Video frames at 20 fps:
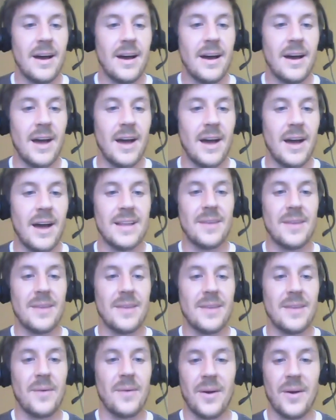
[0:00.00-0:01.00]
Uh,
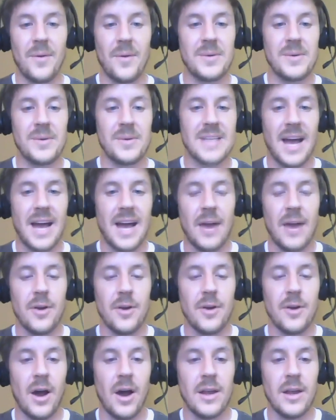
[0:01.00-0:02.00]
what was that? I
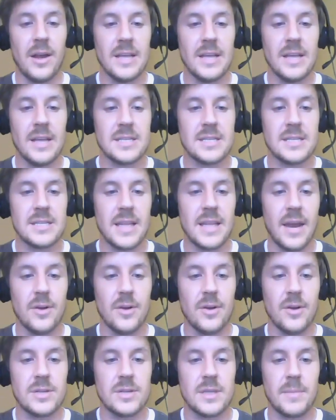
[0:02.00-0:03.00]
heard audience, and then I
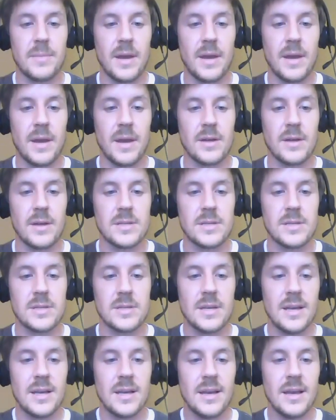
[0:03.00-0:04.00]
heard something else.
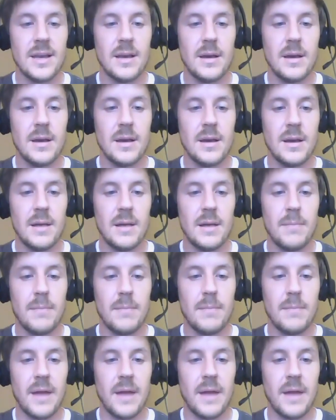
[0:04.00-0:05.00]

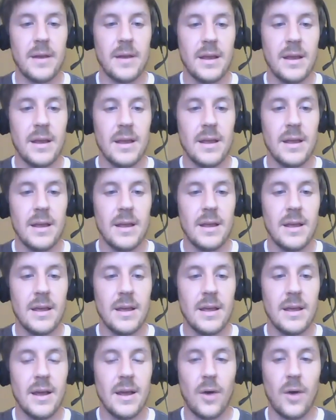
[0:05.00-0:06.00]
Spectacle.
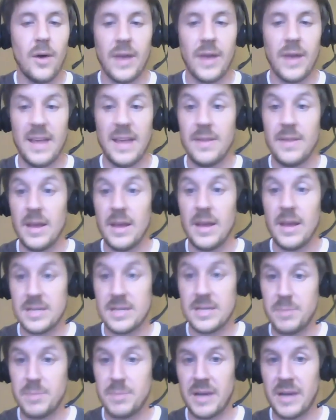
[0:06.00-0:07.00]
Okay, spectacle. the
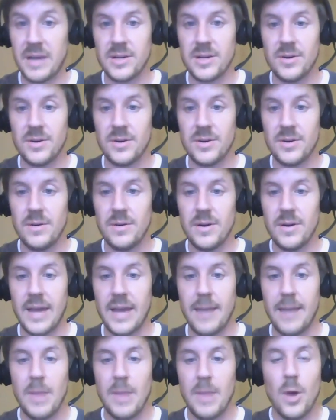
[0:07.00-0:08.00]
spectacle. Okay,
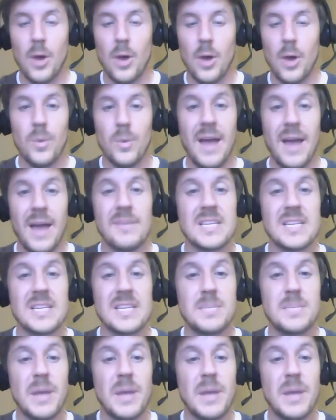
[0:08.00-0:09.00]
we have a
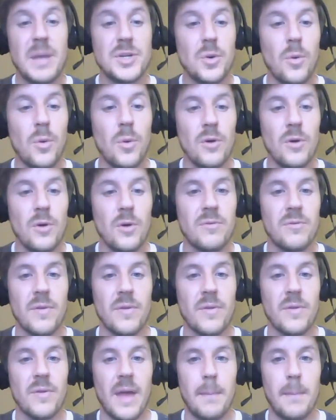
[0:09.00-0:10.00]
special word for
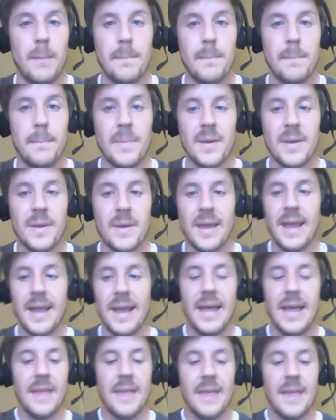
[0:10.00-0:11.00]
them. Okay,
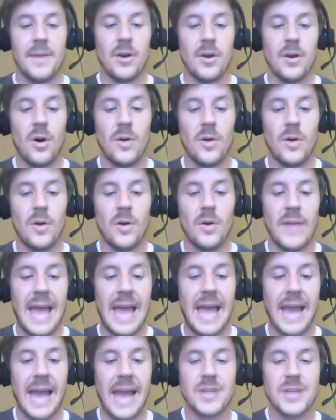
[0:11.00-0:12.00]
they're called
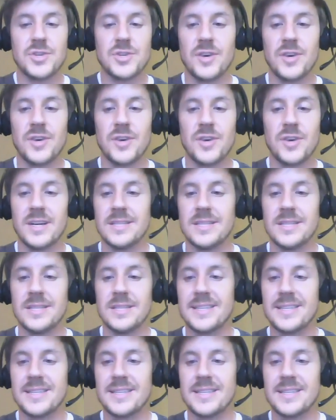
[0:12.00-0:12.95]
extras.